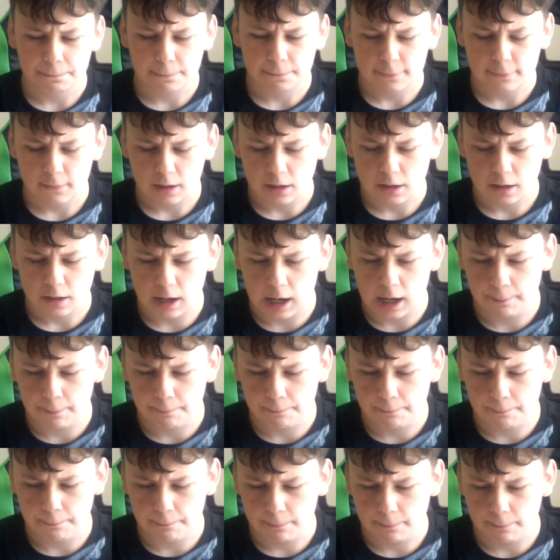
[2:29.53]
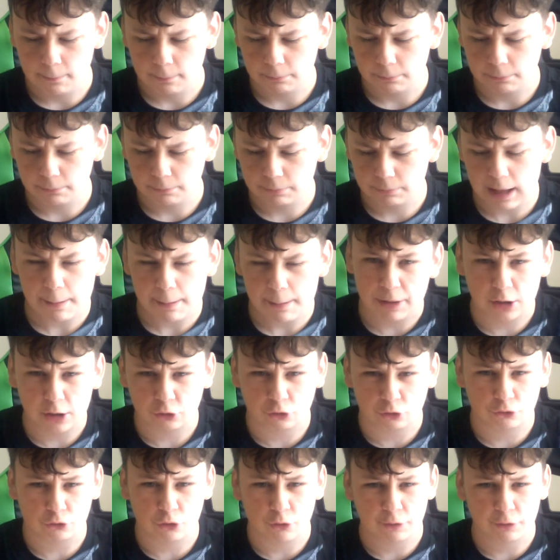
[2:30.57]
That part of the
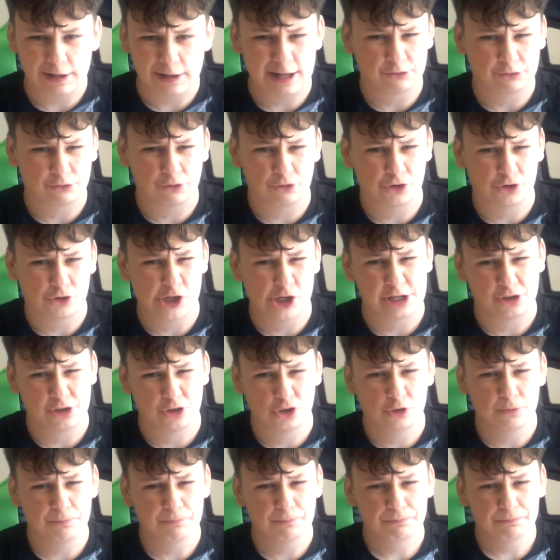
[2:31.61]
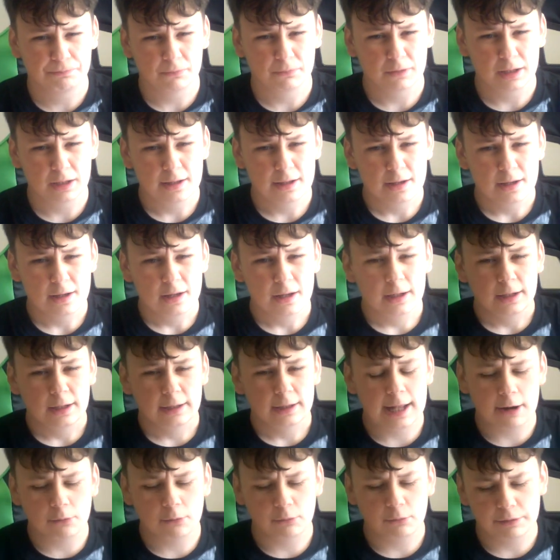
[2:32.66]
story hasn't changed.
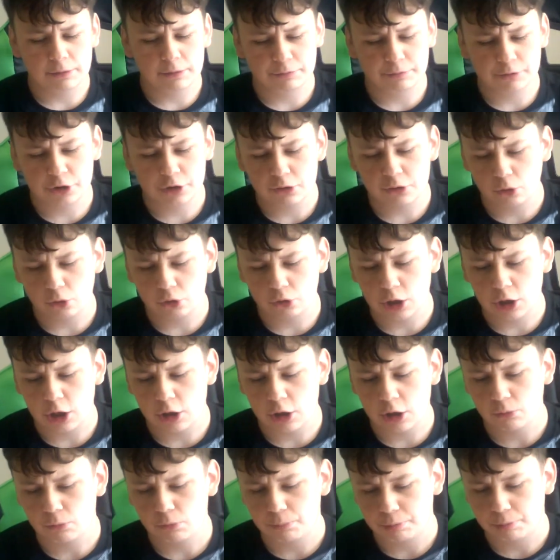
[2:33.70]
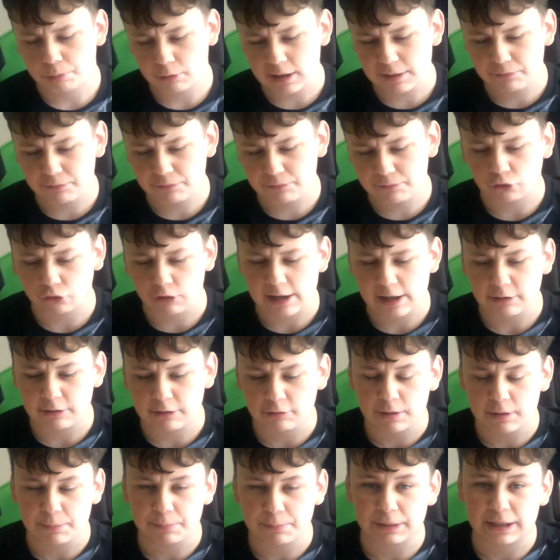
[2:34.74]
Now, if you did not know previously,
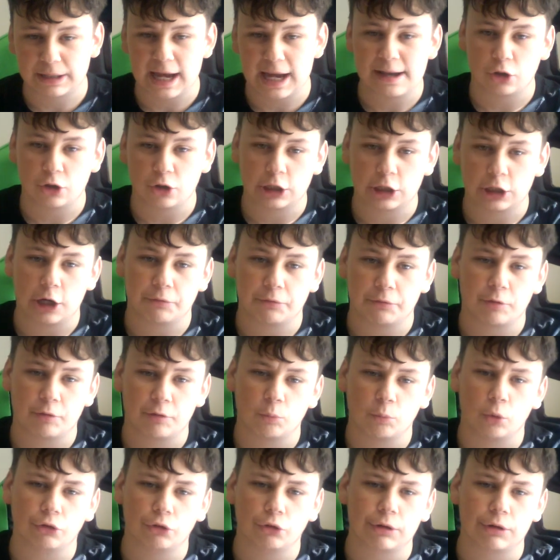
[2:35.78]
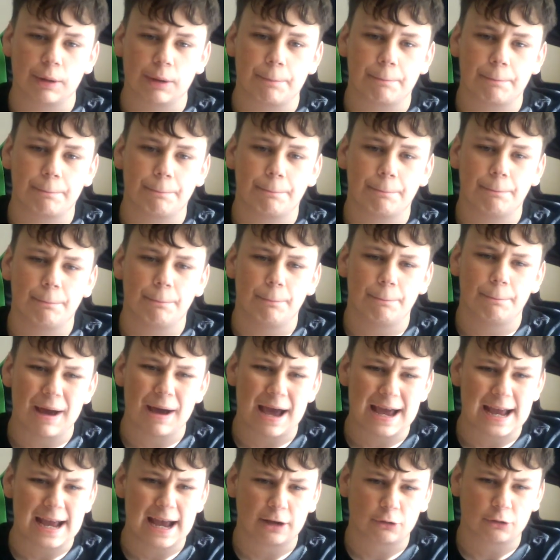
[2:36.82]
Creepy Caves Unearthed was a pay
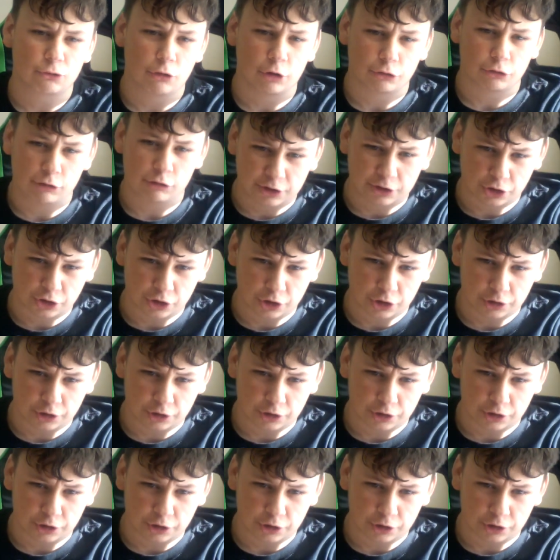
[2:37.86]
extra attraction.